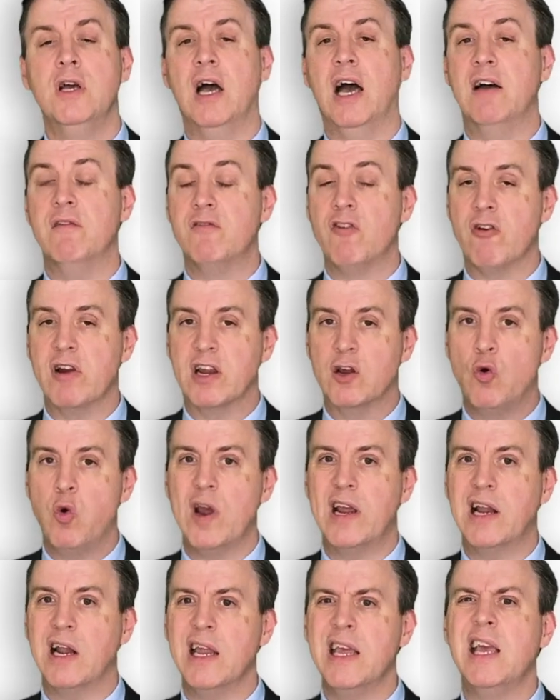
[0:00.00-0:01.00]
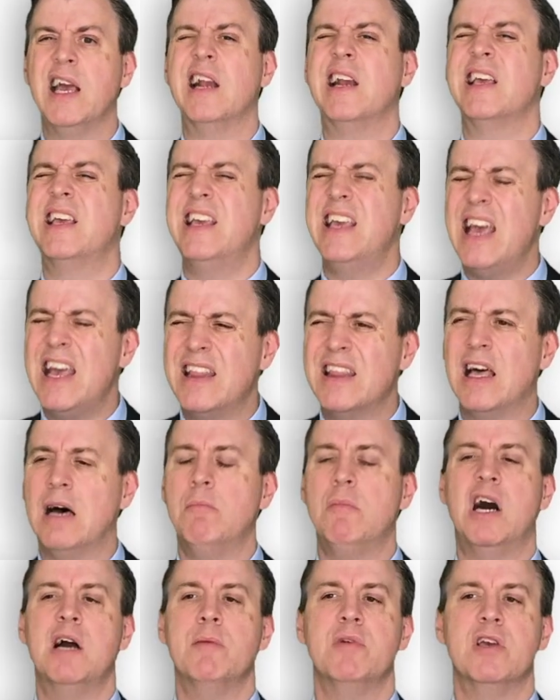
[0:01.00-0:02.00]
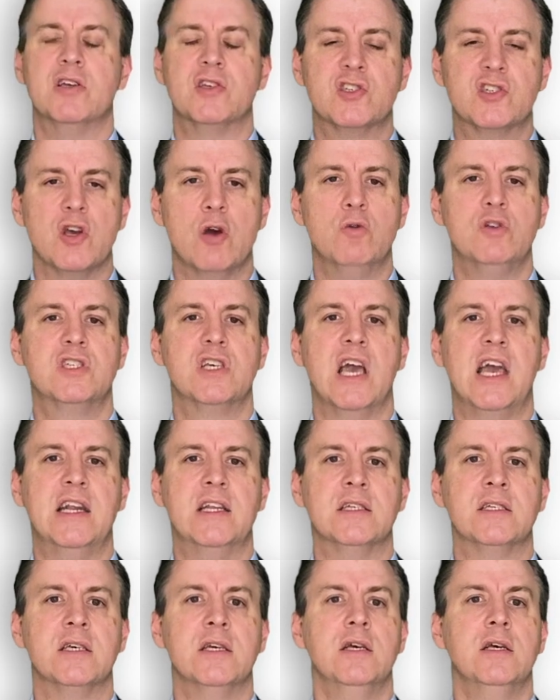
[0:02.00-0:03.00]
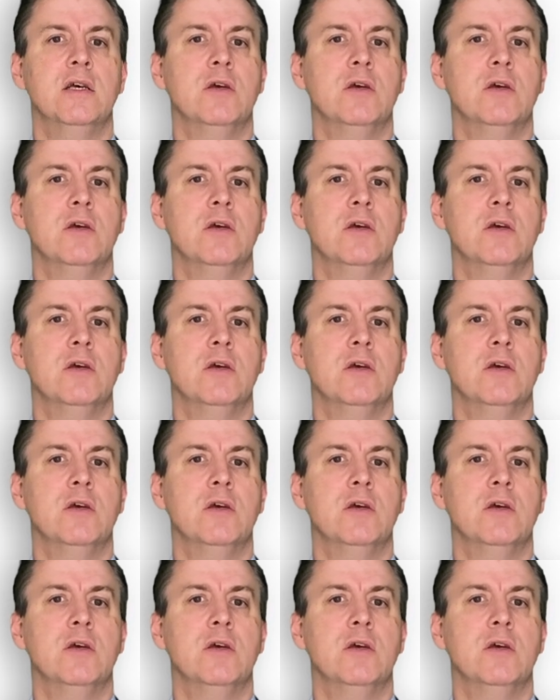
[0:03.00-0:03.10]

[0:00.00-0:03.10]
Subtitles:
very quickly, and again that might be associated